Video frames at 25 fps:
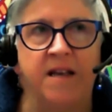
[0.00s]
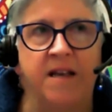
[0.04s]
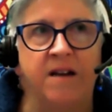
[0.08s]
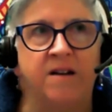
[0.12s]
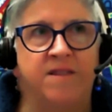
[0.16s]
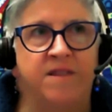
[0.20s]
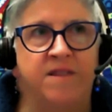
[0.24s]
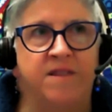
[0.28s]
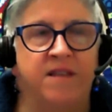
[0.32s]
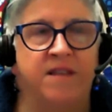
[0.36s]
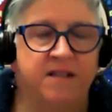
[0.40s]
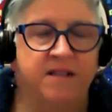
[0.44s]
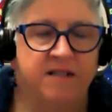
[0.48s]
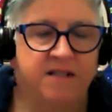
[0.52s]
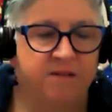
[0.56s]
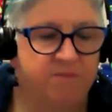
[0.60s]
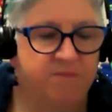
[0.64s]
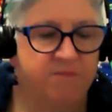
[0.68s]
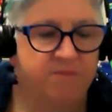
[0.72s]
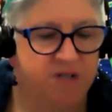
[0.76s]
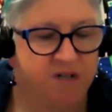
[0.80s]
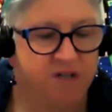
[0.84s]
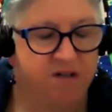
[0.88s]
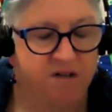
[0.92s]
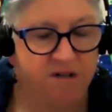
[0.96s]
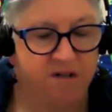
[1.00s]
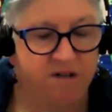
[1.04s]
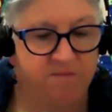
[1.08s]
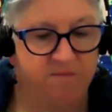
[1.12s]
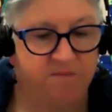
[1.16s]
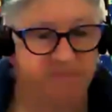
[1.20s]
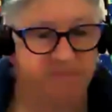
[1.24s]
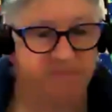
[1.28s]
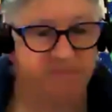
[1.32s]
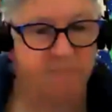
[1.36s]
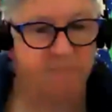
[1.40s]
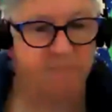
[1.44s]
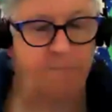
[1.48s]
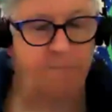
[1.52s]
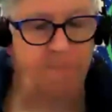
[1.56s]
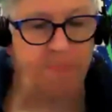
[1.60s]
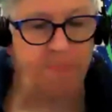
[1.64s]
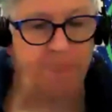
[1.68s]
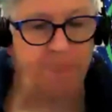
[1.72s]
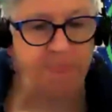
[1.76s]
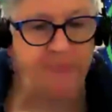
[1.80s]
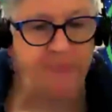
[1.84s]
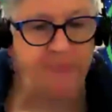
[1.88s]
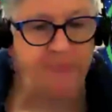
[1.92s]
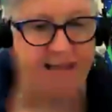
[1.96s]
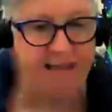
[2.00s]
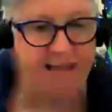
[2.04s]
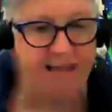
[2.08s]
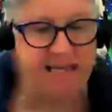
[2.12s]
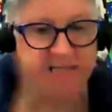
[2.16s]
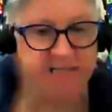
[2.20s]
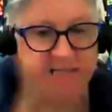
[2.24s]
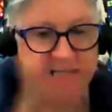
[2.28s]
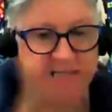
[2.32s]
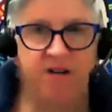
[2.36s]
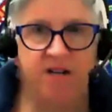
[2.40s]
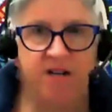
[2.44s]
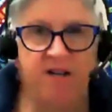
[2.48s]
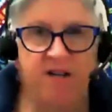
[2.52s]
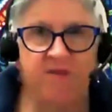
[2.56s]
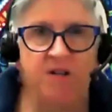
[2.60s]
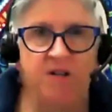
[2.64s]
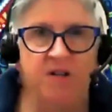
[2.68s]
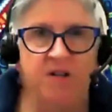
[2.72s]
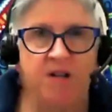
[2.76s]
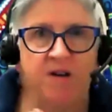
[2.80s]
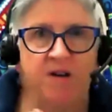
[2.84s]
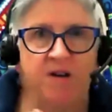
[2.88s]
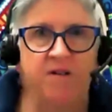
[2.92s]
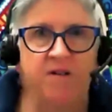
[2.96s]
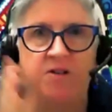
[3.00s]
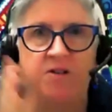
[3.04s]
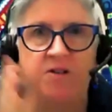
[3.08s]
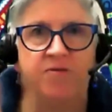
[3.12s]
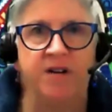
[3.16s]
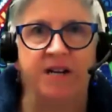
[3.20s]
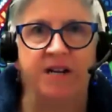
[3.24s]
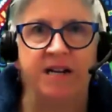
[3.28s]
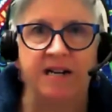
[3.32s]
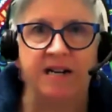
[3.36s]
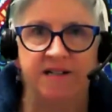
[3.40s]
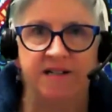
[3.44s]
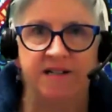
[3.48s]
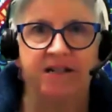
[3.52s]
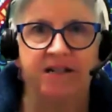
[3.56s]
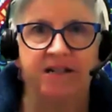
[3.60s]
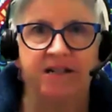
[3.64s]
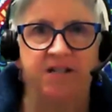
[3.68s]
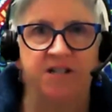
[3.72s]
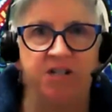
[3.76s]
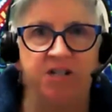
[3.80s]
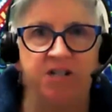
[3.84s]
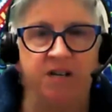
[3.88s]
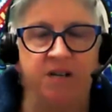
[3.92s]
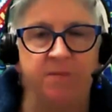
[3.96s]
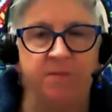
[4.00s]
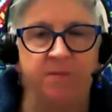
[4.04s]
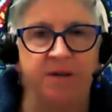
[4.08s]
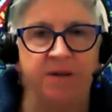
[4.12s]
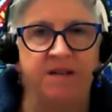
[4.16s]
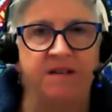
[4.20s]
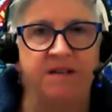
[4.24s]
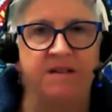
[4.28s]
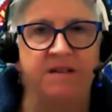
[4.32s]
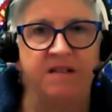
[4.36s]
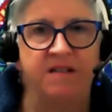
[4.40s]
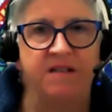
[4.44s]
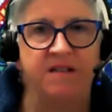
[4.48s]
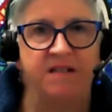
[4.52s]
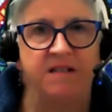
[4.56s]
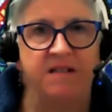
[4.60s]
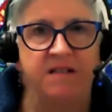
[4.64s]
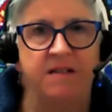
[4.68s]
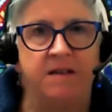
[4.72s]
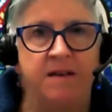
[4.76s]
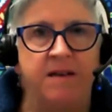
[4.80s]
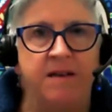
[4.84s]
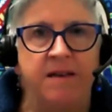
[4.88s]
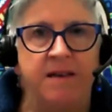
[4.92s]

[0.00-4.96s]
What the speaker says: And I think sometimes it's not even going directly to the GPs.